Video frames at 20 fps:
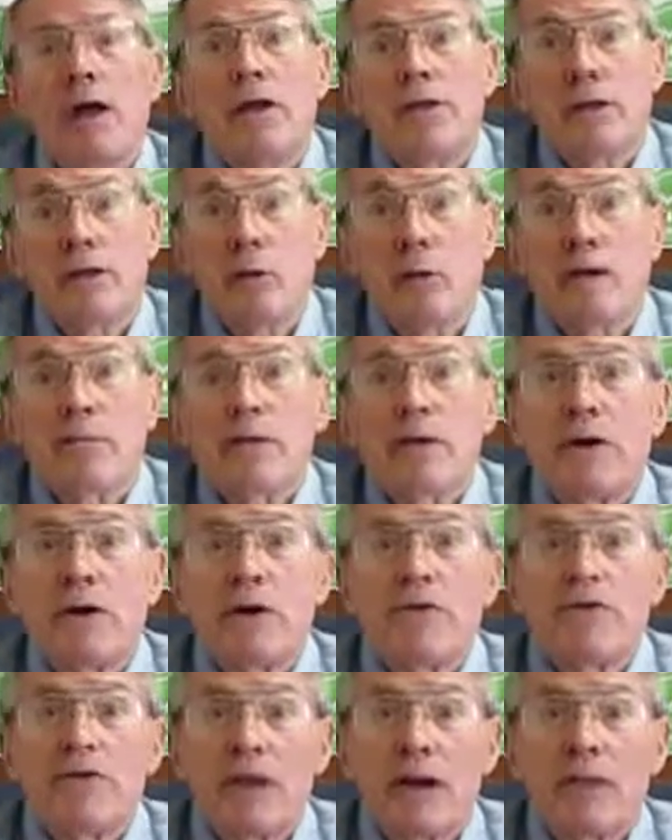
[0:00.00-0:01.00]
The work period
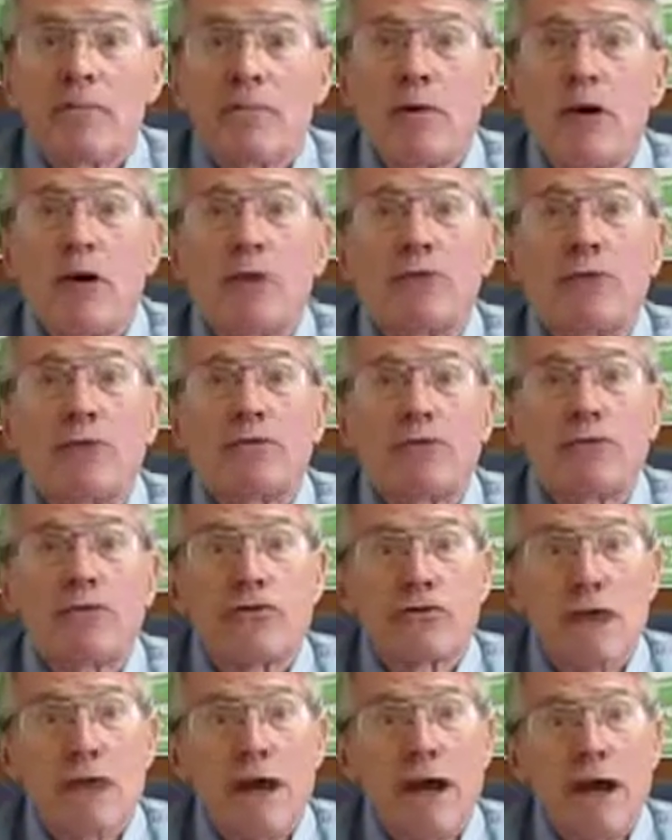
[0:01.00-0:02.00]
setup was
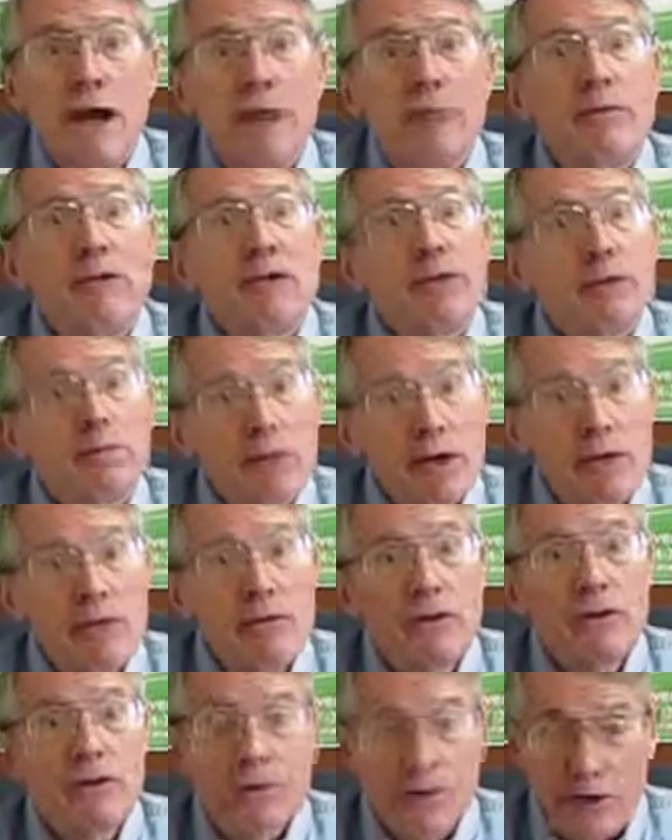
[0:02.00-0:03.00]
described in the
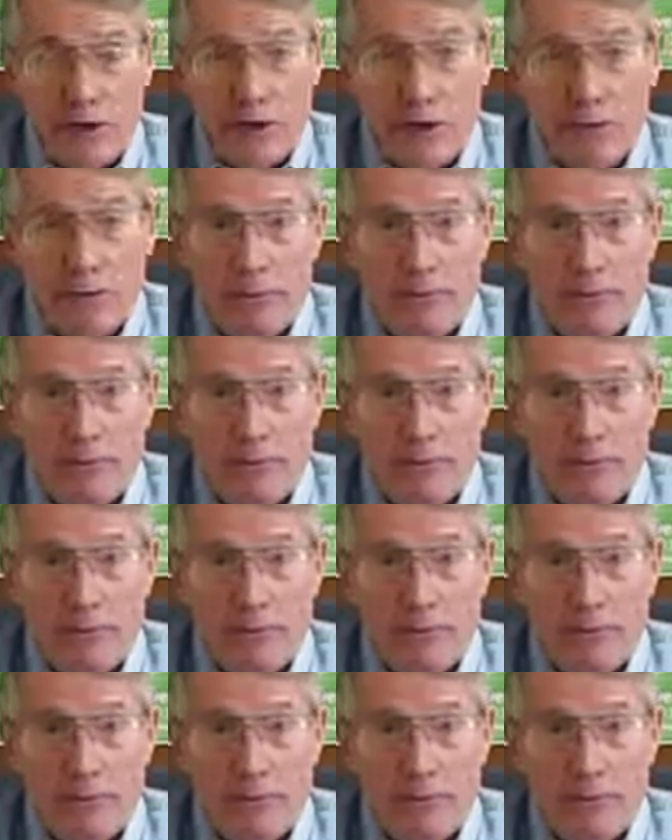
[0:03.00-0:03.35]
previous video.